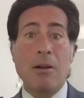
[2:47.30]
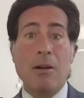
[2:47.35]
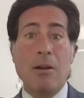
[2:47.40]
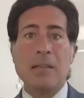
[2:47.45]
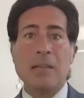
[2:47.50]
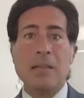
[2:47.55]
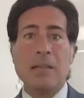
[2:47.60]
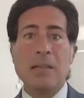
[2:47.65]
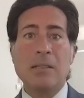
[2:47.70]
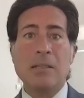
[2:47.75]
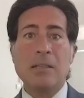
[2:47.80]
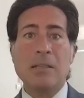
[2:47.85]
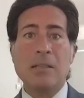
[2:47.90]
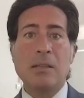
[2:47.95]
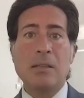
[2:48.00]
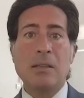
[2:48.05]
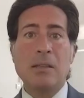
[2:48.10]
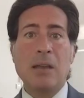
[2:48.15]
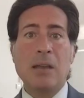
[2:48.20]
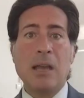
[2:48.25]

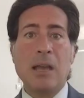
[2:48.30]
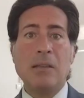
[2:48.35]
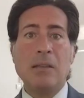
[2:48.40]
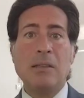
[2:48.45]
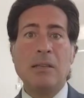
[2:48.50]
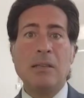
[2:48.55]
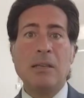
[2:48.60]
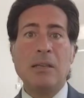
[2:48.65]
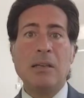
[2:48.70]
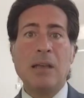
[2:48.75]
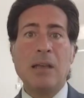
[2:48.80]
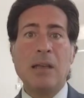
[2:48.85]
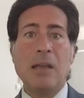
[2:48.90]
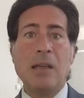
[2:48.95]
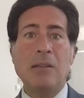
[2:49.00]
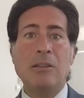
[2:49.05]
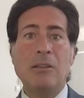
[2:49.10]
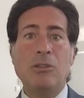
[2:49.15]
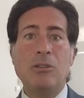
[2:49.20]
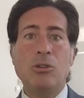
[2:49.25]
Sometimes, as in the
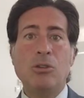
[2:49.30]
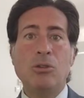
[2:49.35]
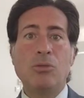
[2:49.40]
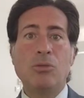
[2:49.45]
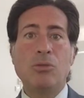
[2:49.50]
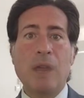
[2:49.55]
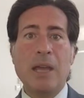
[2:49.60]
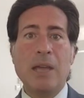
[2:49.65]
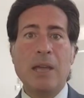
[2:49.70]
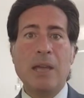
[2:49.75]
nineteen ninety-two